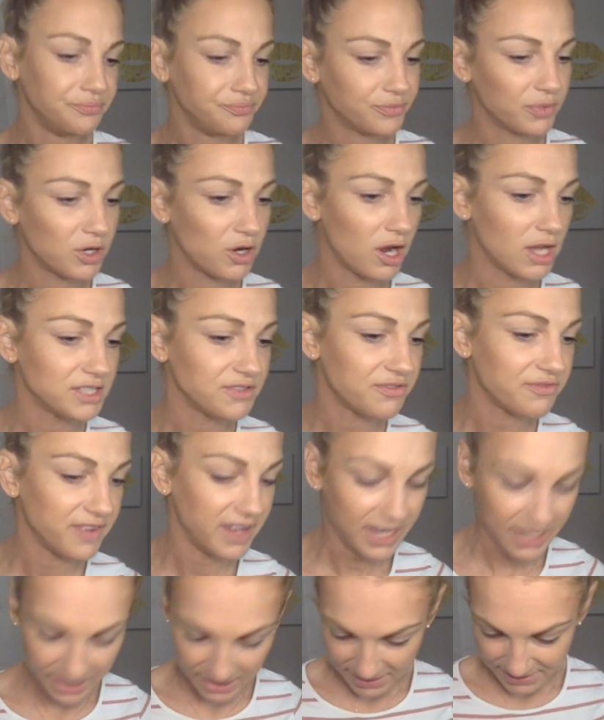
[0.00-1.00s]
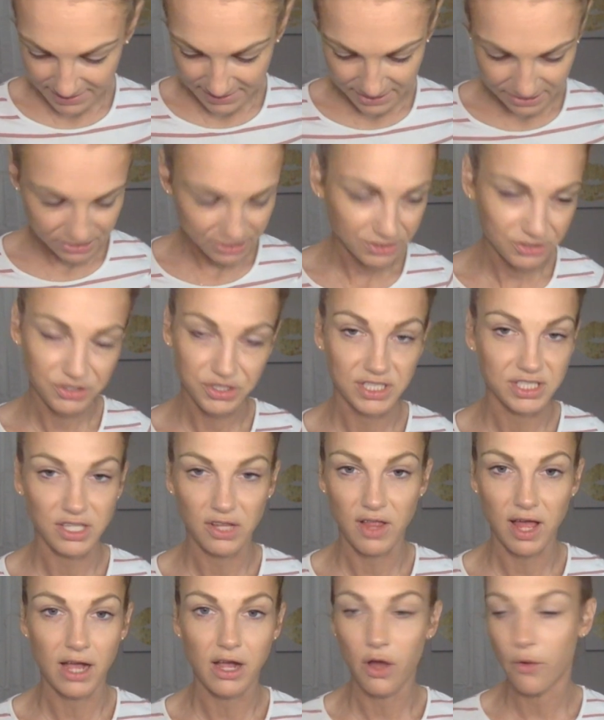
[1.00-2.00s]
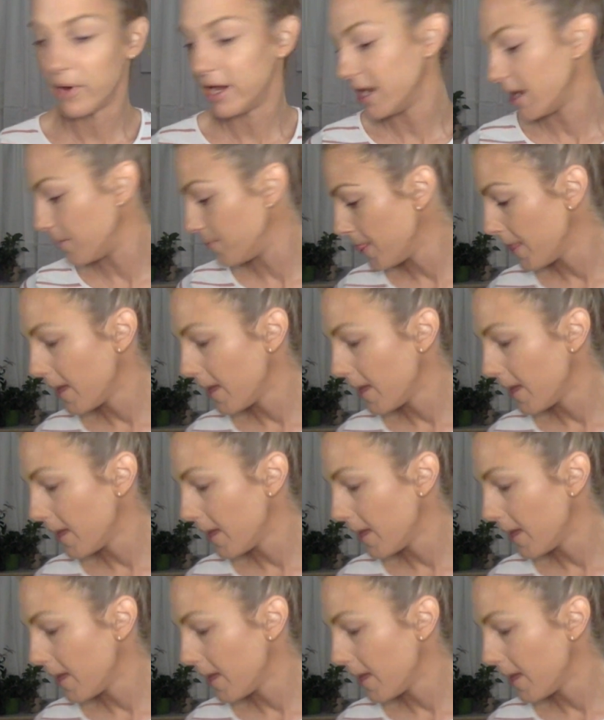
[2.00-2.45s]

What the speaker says: across from Venus. There's just a lot going on.